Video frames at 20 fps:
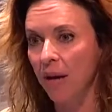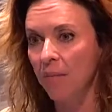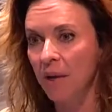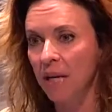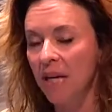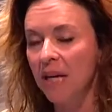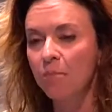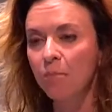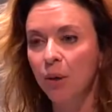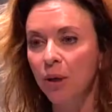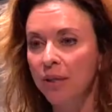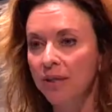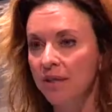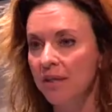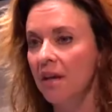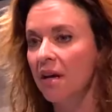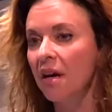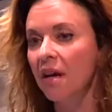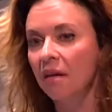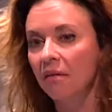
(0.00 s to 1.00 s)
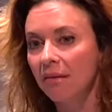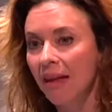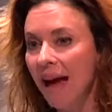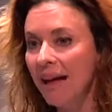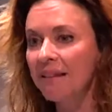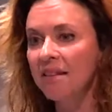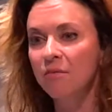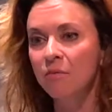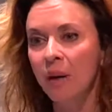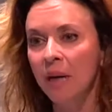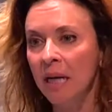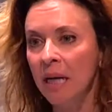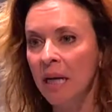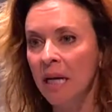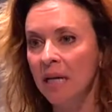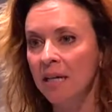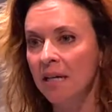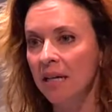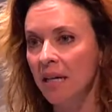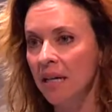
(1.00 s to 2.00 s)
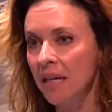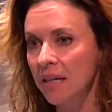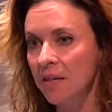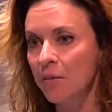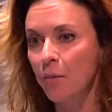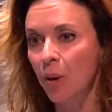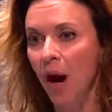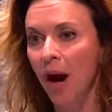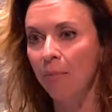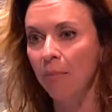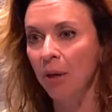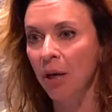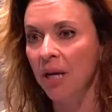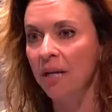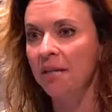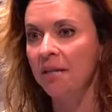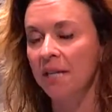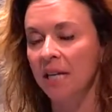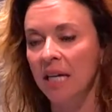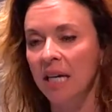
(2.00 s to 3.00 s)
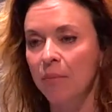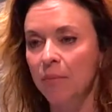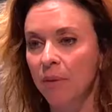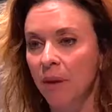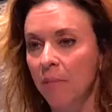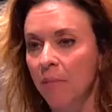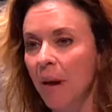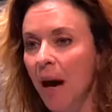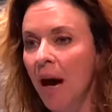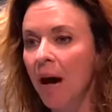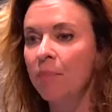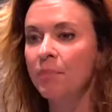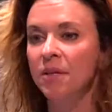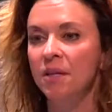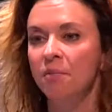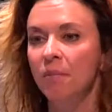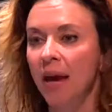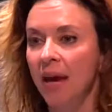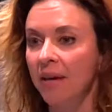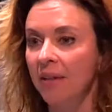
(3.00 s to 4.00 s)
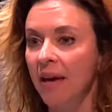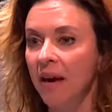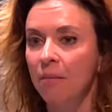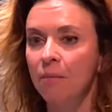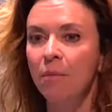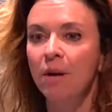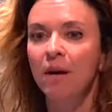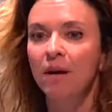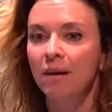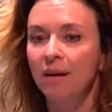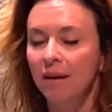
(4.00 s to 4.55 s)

I mean, he puts lots of money into his properties to keep them up, to make them